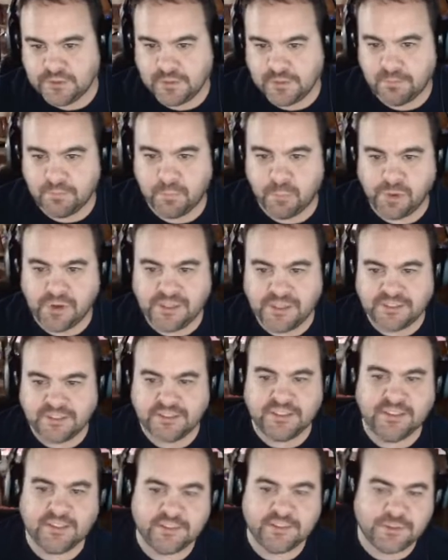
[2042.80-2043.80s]

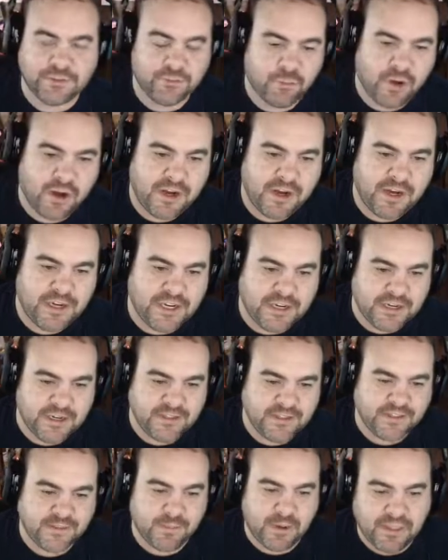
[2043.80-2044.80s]
preseason
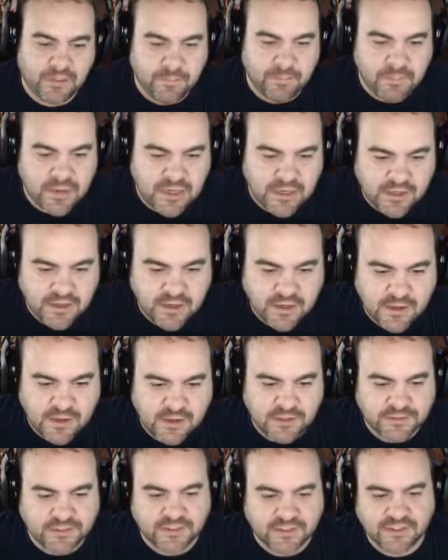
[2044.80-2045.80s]
rankings by the media
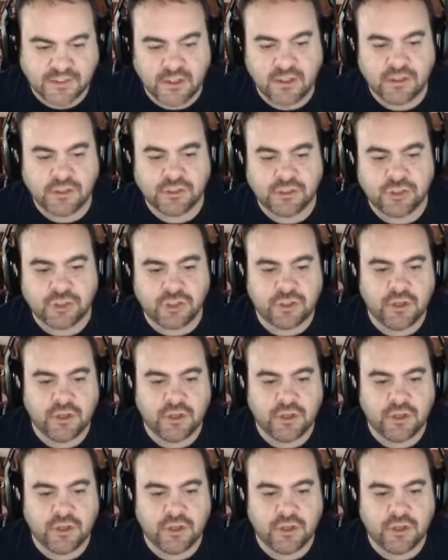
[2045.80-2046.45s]
and such.